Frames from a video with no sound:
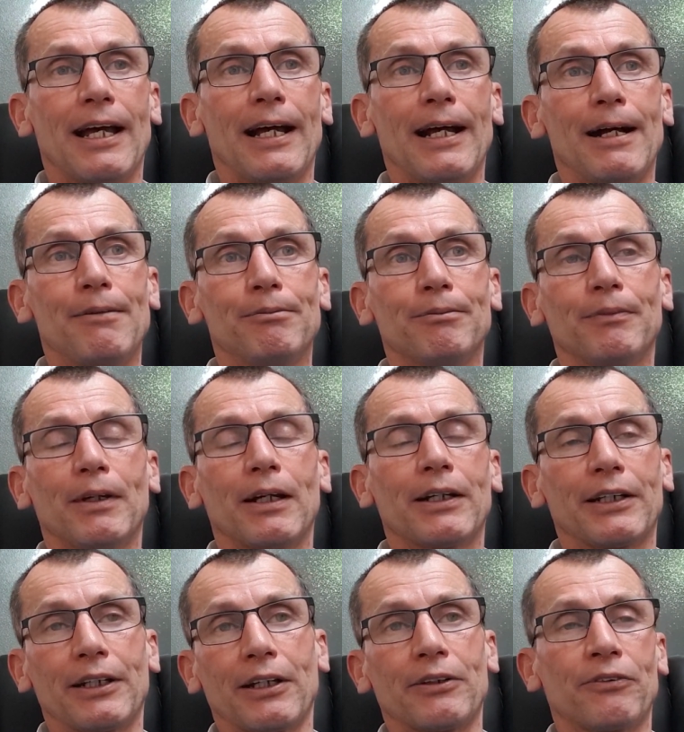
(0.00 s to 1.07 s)
I'm
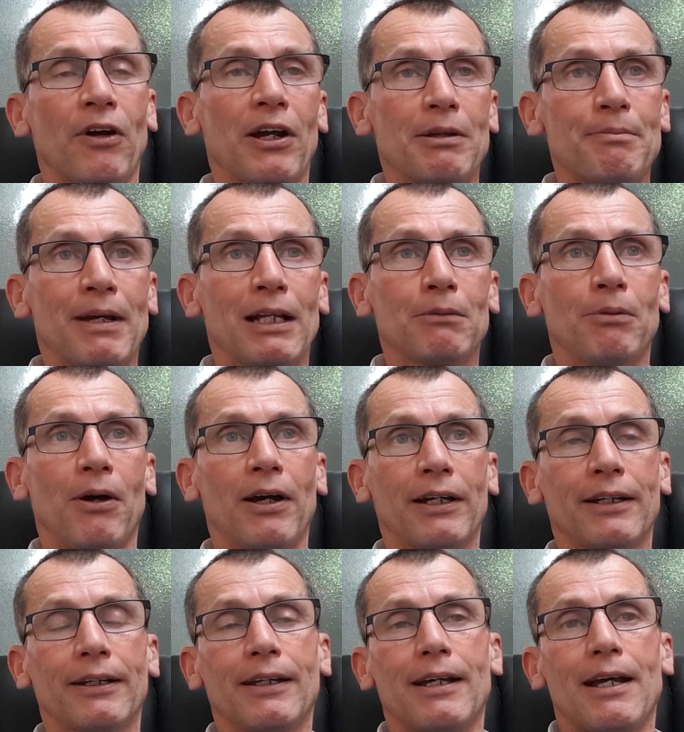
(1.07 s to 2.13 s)
going to ride a metal
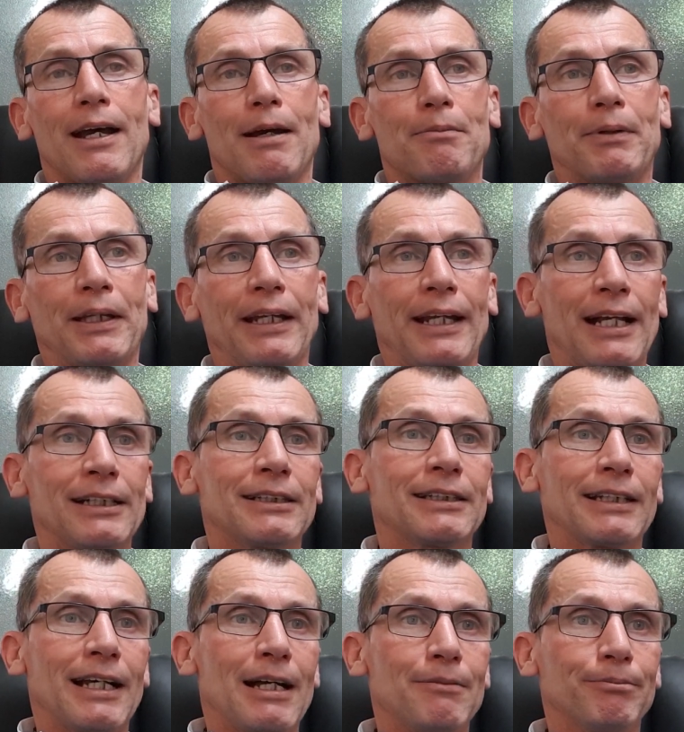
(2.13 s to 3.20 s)
bike. But then
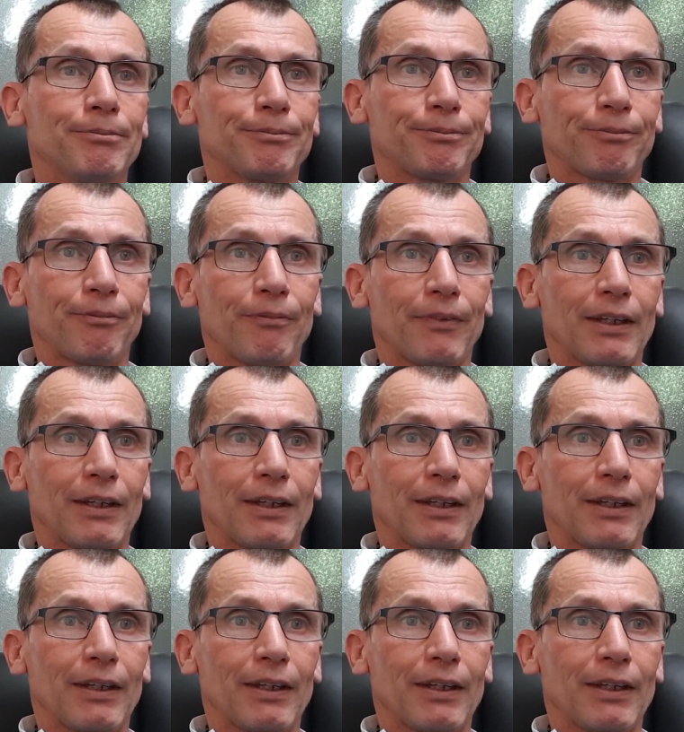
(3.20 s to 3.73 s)
as one